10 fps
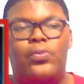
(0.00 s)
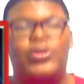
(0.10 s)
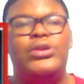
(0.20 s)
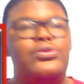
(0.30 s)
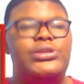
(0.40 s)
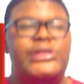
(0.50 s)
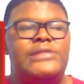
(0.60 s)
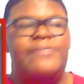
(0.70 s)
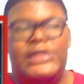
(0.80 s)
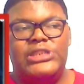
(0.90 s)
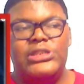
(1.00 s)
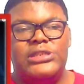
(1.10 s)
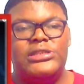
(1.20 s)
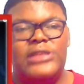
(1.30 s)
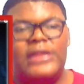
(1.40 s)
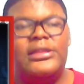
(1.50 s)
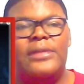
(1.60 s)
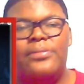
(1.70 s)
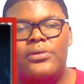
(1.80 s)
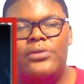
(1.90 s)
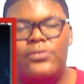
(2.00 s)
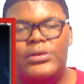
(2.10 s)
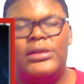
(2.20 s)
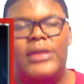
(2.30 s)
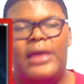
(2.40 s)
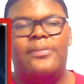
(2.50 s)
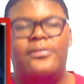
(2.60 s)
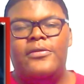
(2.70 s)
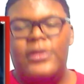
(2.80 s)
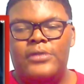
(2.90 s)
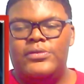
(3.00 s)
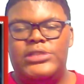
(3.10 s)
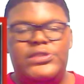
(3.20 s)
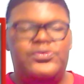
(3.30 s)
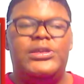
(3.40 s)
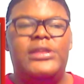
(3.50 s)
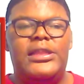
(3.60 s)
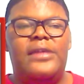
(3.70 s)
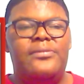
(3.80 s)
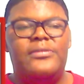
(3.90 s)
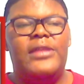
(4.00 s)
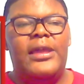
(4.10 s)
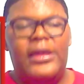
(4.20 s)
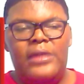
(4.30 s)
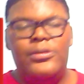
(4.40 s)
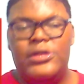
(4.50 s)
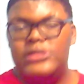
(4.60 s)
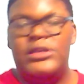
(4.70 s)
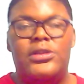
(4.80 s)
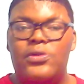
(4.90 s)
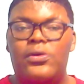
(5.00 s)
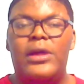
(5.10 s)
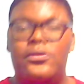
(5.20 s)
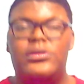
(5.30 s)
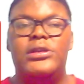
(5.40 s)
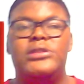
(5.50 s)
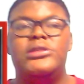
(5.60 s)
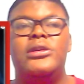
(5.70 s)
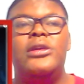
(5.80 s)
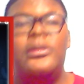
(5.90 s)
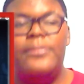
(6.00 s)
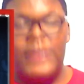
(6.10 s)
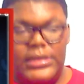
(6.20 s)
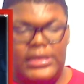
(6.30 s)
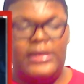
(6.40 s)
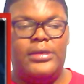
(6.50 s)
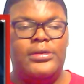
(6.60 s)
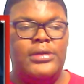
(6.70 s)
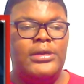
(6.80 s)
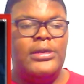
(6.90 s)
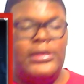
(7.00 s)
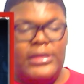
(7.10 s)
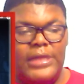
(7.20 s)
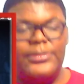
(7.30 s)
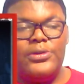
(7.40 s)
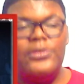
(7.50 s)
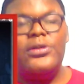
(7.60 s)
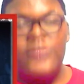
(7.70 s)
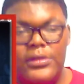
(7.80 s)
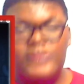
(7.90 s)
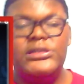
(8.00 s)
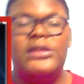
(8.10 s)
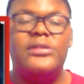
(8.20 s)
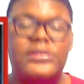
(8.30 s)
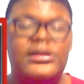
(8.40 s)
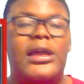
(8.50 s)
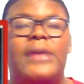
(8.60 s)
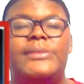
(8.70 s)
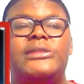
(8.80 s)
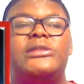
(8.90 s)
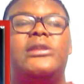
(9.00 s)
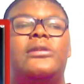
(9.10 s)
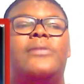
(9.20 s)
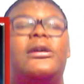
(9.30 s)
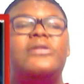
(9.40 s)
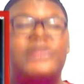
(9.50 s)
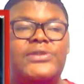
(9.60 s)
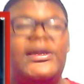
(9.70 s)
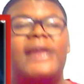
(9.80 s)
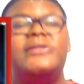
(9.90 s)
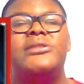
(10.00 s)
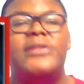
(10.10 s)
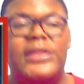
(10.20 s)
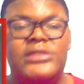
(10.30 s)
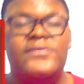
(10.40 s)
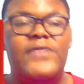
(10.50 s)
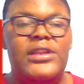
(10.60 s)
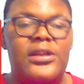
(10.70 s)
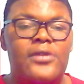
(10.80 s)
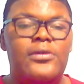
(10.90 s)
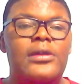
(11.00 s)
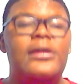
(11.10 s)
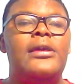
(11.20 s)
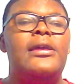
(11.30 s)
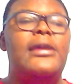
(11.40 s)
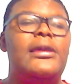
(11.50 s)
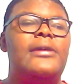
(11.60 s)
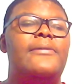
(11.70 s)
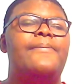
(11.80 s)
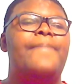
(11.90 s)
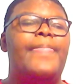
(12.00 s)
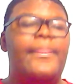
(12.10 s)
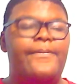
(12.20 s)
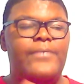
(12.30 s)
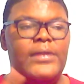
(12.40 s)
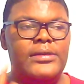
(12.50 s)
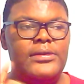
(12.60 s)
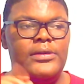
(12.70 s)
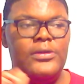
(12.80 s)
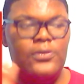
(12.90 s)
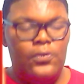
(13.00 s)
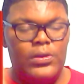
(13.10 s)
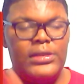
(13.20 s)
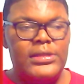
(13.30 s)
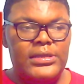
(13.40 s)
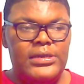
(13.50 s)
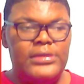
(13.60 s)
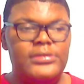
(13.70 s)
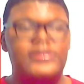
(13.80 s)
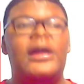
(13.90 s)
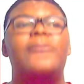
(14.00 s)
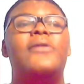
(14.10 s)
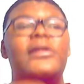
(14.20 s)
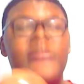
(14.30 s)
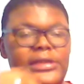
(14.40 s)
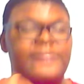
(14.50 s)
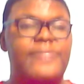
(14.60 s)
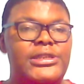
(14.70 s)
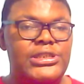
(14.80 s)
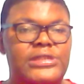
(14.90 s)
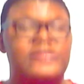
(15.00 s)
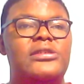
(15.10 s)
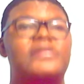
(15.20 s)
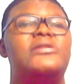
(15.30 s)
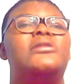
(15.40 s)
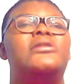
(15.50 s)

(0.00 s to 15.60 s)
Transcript: Were you just speechless at that point when Cap was swinging that hammer? Because I know I was. But yeah, let me know your thoughts down in the comments. I'll see you guys in the next video. And one thing, I'm gonna keep mentioning this.